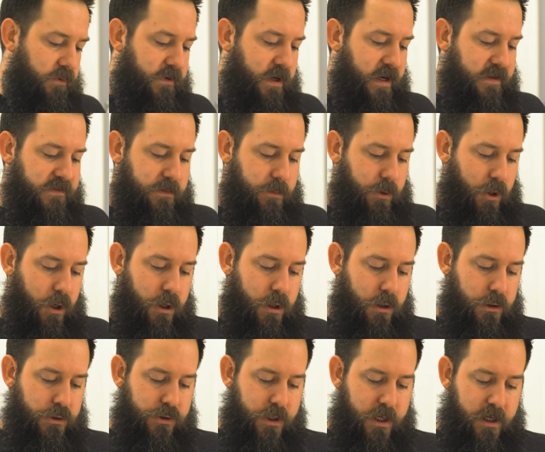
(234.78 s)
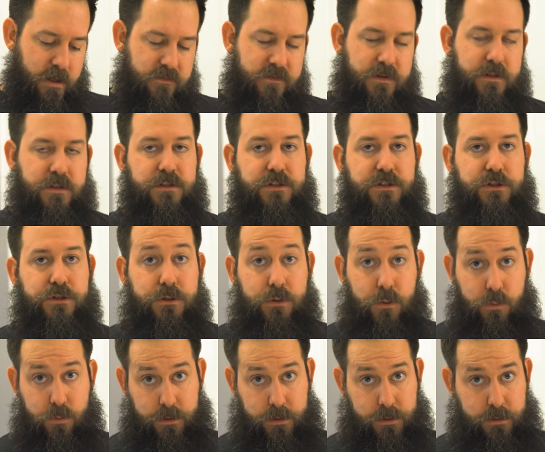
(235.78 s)
we've got some hard drive
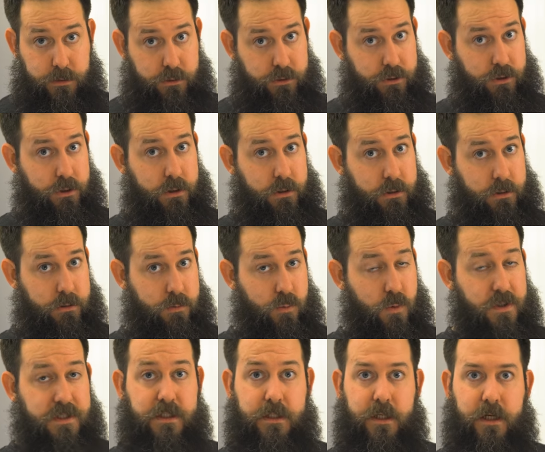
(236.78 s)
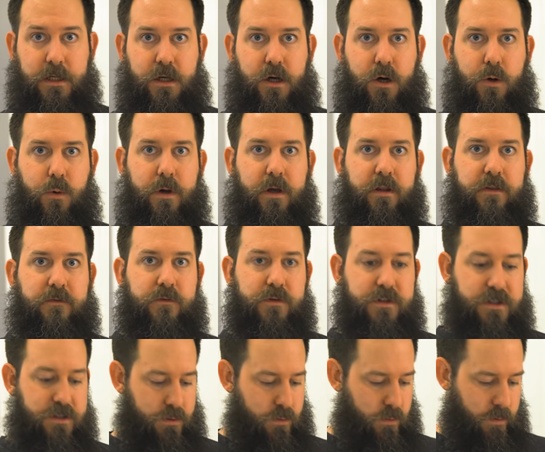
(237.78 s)
storage. What did I go with for
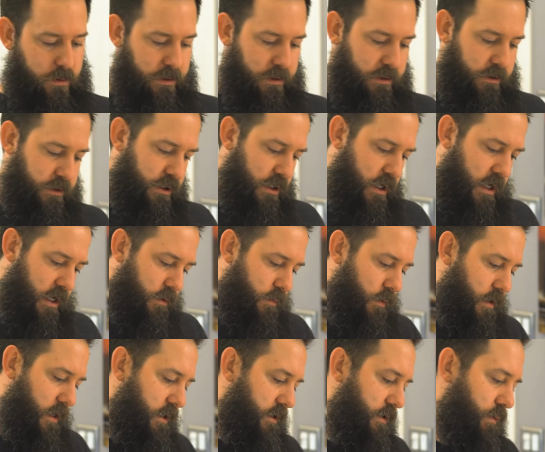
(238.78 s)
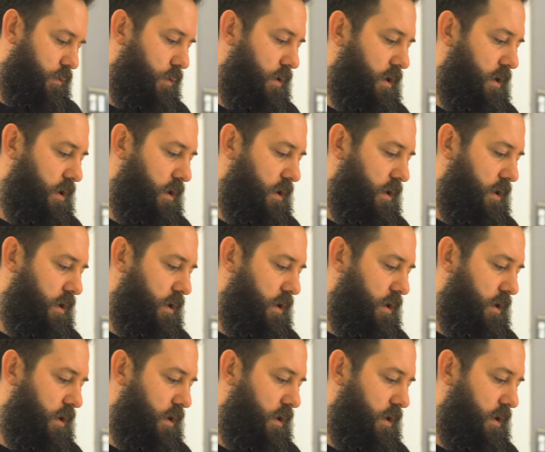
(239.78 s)
storage? I went